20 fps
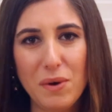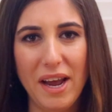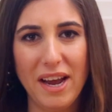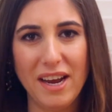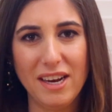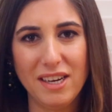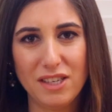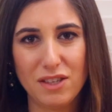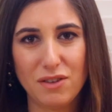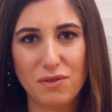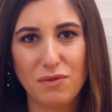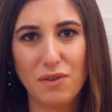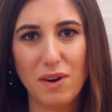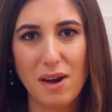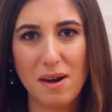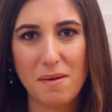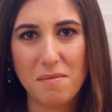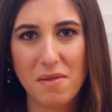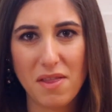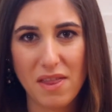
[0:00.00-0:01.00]
dates
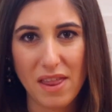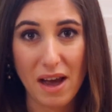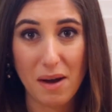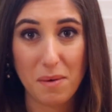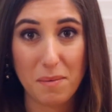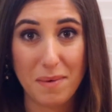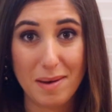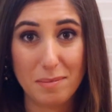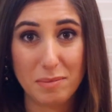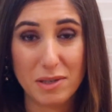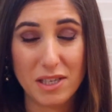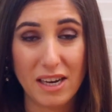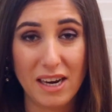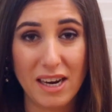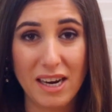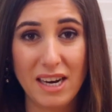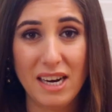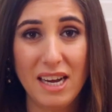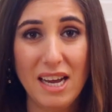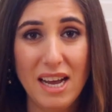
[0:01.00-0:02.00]
from that
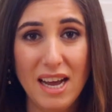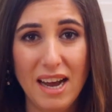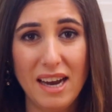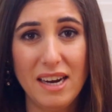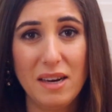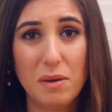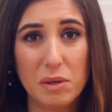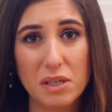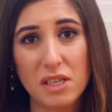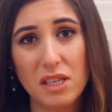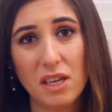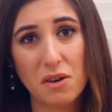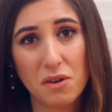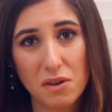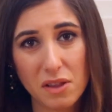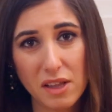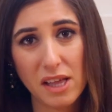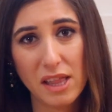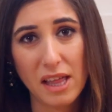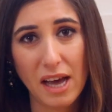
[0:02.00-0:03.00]
website, and it was
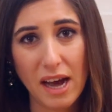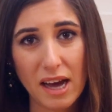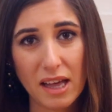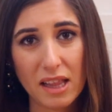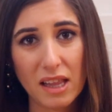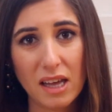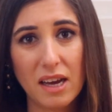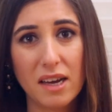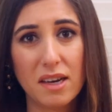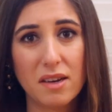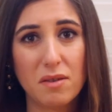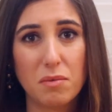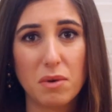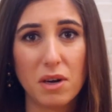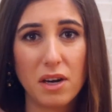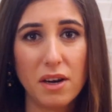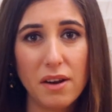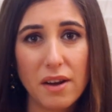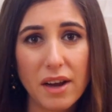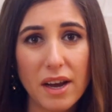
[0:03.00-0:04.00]
literally that, like,
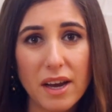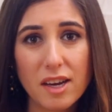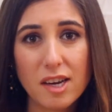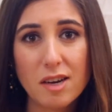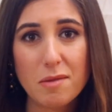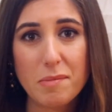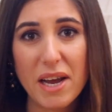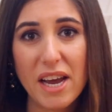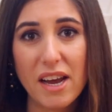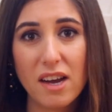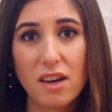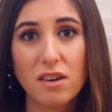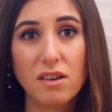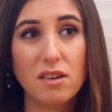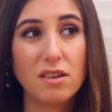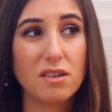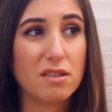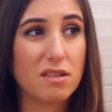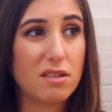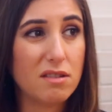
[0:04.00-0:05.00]
where do you get your
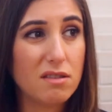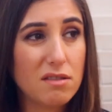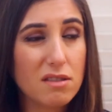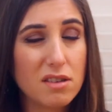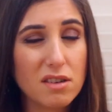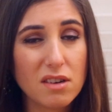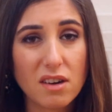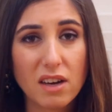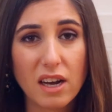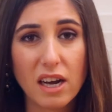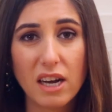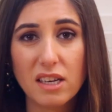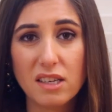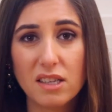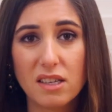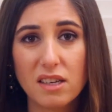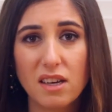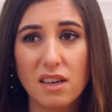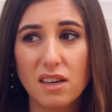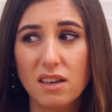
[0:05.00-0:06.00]
bagels? Who's your
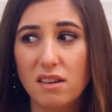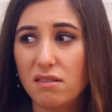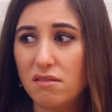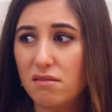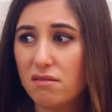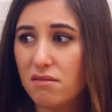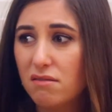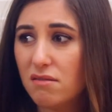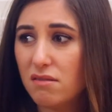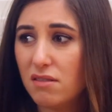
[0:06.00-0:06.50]
cousin?